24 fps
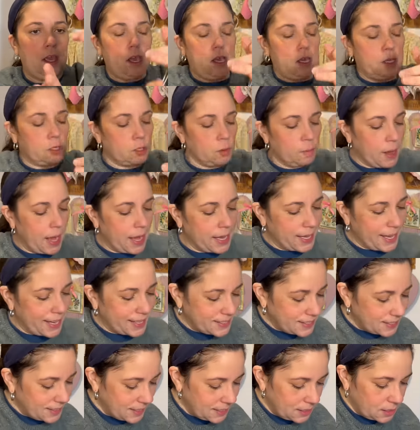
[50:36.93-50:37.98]
so my
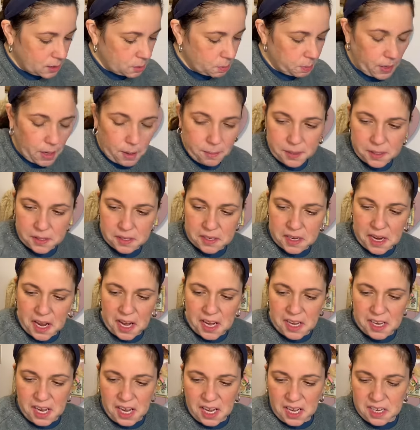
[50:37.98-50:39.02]
guess is this is probably the
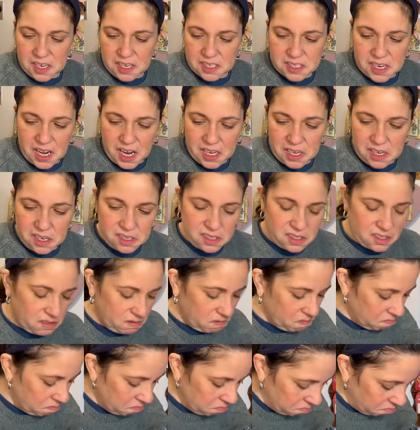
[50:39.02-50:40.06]
80s,
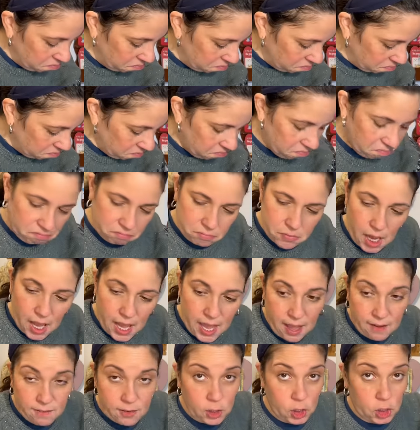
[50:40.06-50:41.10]
90s. I
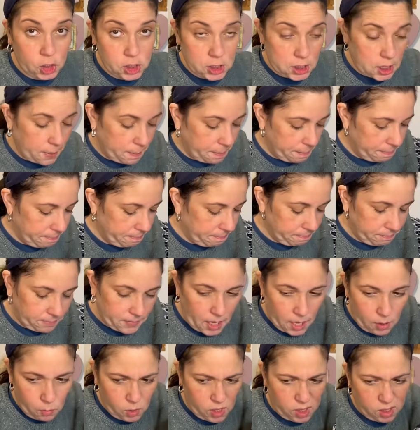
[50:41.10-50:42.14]
haven't looked it up.
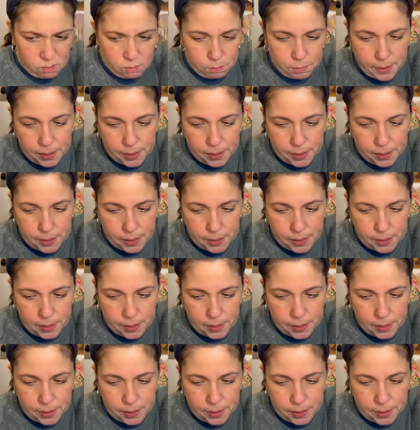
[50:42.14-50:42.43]
I will